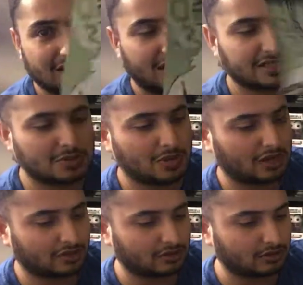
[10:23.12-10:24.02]
That's
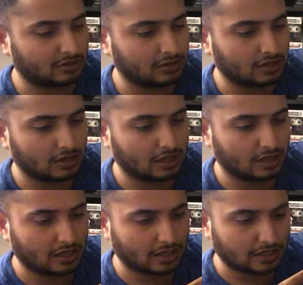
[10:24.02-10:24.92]
quite good.
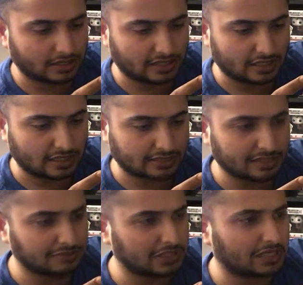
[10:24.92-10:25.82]
It
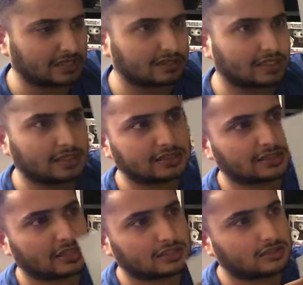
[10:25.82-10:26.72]
seems like it's an
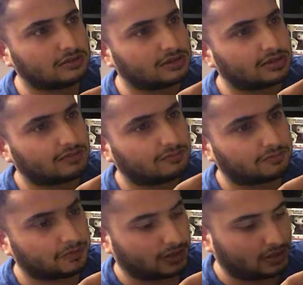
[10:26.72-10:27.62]
exclusive
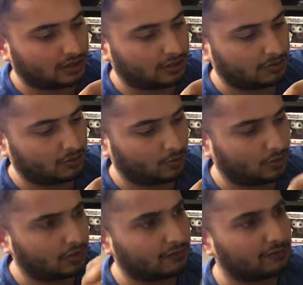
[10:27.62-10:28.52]

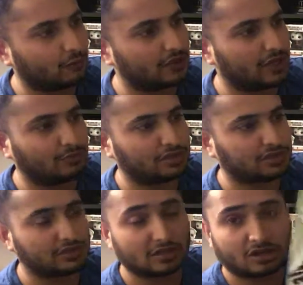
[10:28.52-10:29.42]
one for the Emerald
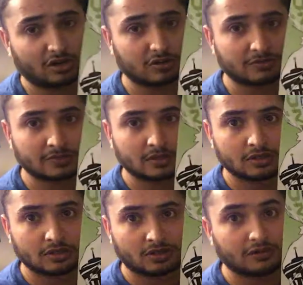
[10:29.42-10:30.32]
City Con,
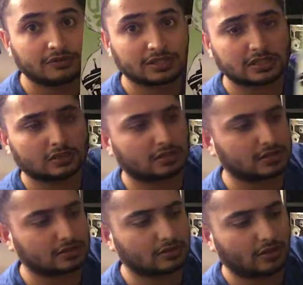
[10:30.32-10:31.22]
obviously, because
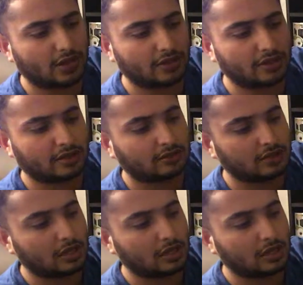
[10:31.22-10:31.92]
it's got that there.